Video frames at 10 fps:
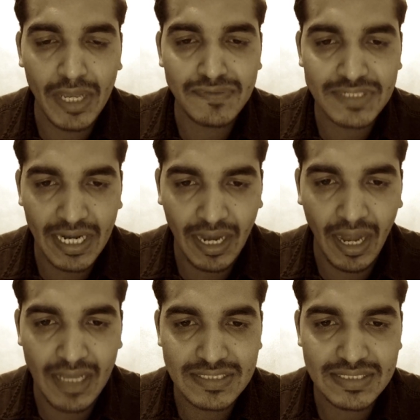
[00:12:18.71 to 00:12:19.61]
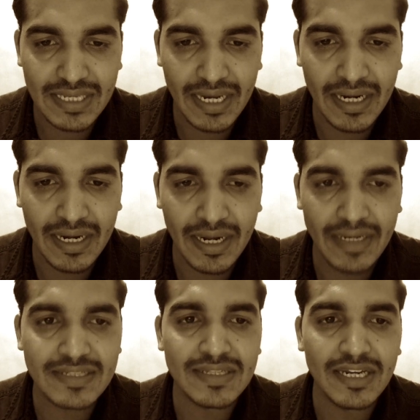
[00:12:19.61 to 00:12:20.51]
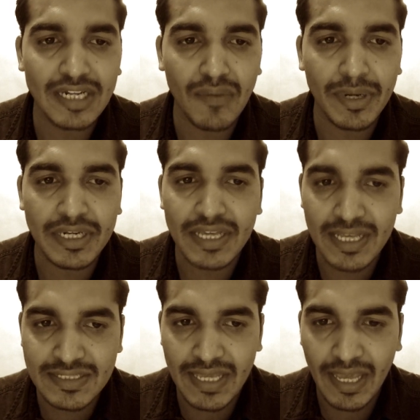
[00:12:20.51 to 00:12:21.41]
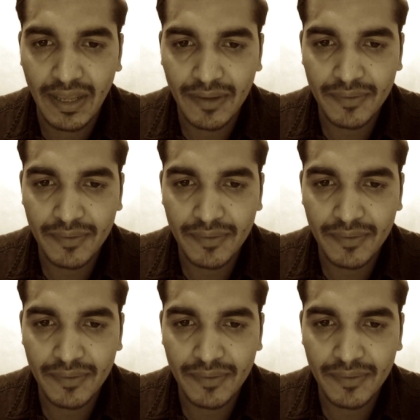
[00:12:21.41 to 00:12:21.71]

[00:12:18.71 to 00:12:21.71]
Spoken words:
abstract class, it is little bit easy.